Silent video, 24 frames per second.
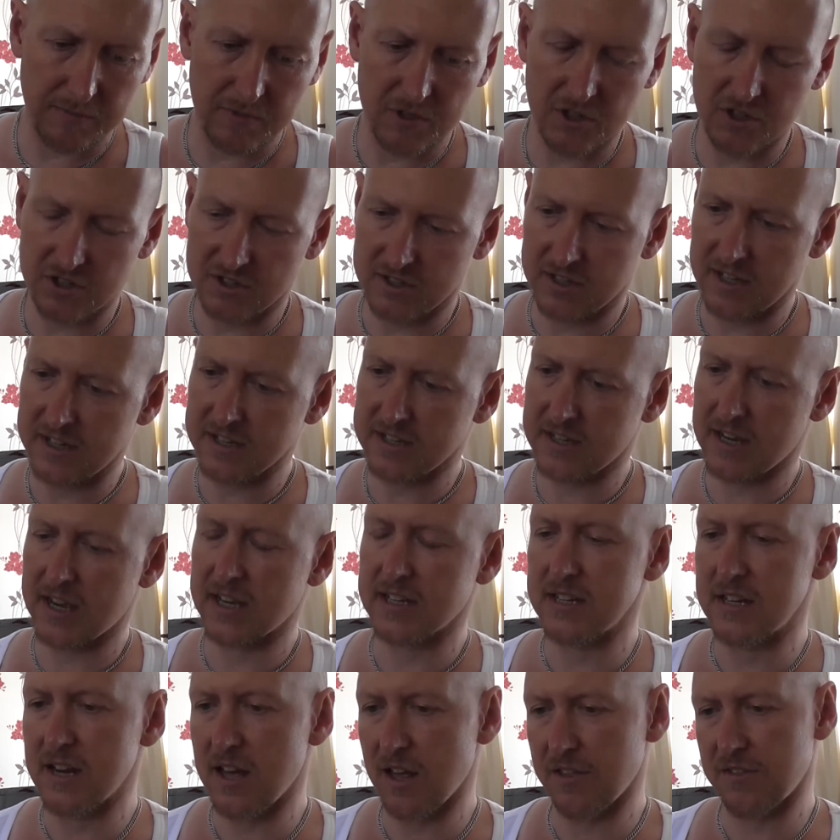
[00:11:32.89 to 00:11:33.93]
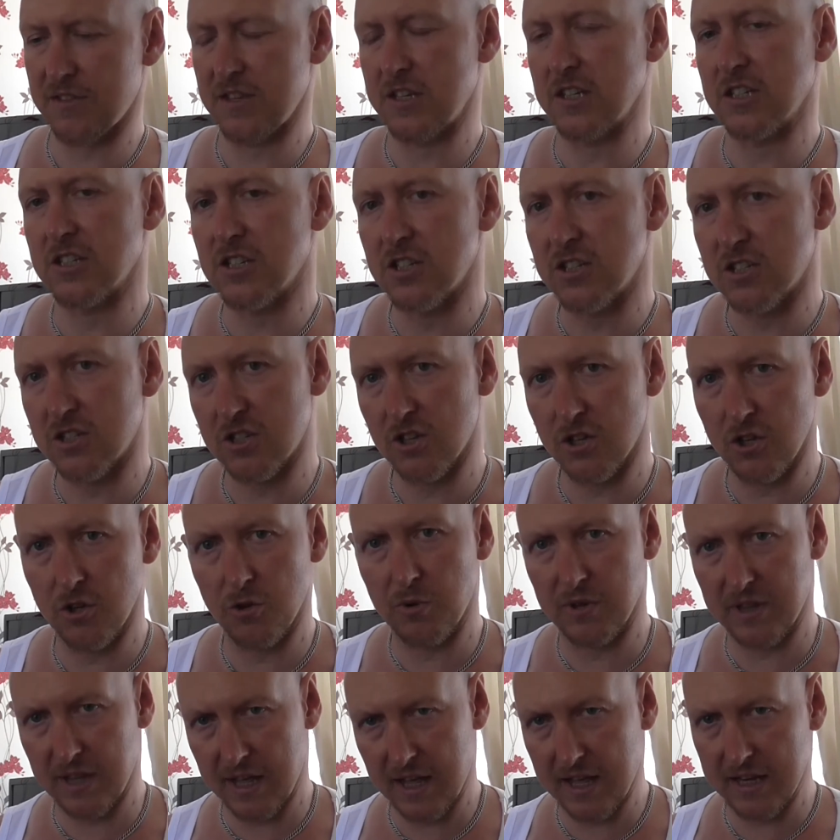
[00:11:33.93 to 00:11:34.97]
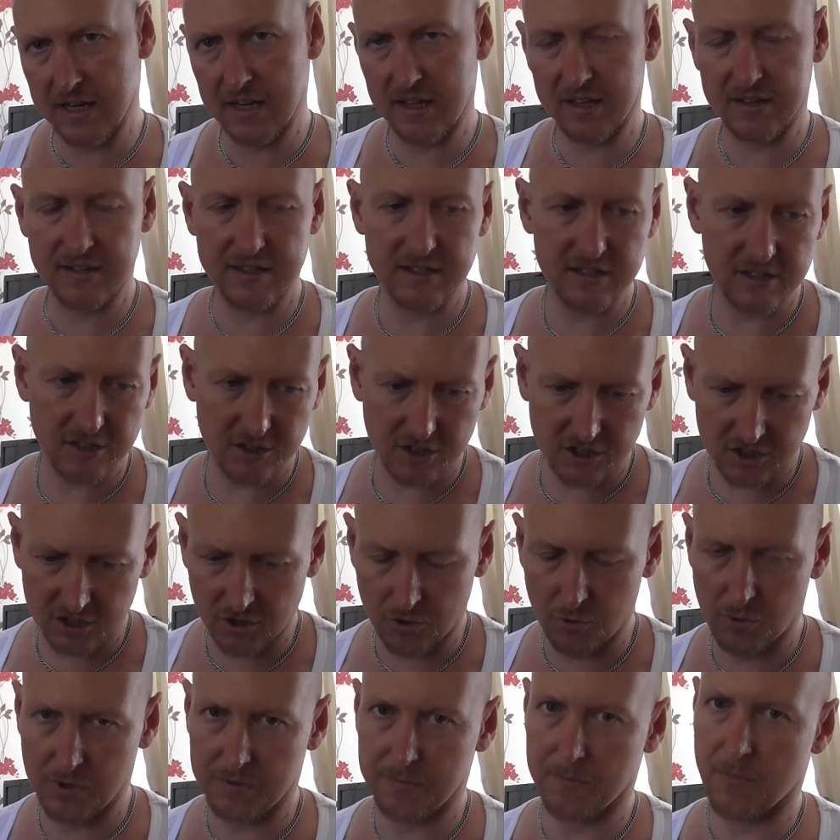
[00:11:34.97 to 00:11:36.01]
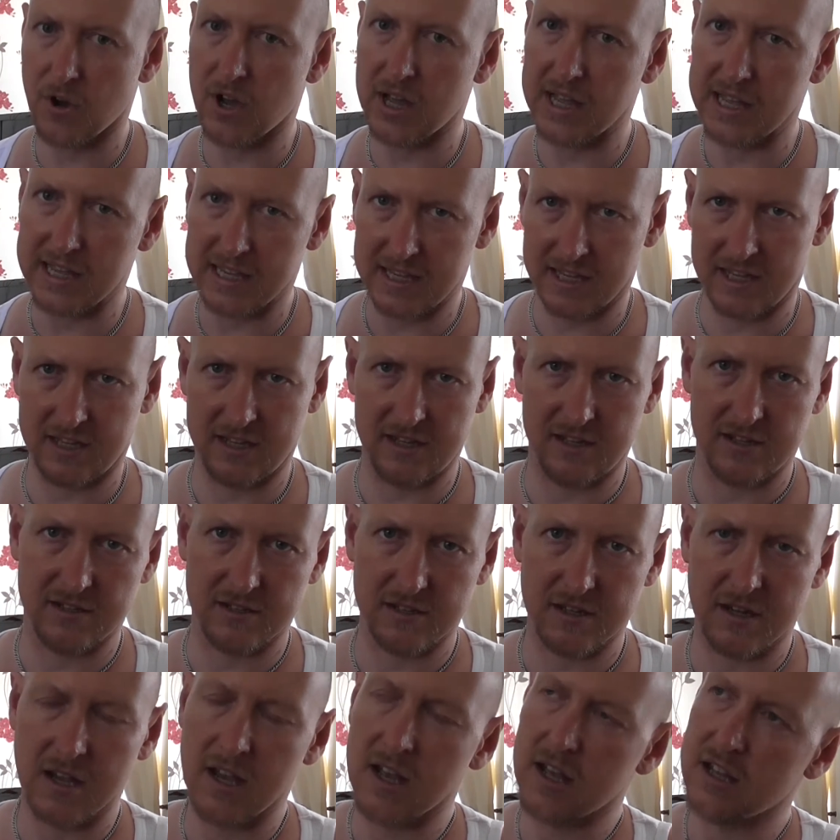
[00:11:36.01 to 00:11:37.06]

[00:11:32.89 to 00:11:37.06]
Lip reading: because this had nothing to do with anything to do with my ears.